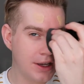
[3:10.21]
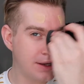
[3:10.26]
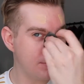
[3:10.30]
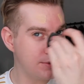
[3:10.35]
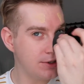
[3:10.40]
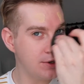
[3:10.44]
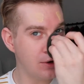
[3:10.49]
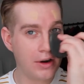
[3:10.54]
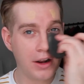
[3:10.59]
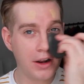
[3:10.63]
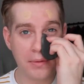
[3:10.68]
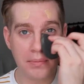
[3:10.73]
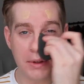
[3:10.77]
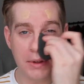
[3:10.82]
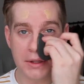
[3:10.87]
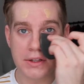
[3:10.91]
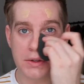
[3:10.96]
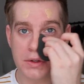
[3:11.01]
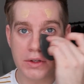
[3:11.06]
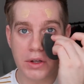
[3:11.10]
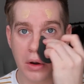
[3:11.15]
I'm sorry I've
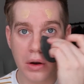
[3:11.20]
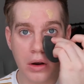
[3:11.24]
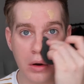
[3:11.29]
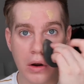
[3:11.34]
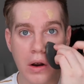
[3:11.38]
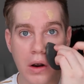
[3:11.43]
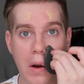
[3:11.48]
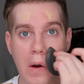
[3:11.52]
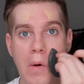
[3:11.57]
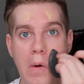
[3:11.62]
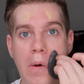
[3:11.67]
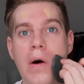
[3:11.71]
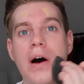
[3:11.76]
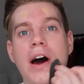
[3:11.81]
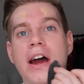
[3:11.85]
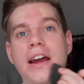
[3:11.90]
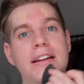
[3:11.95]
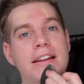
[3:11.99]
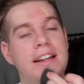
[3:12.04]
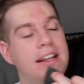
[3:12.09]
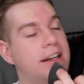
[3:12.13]
been so quiet.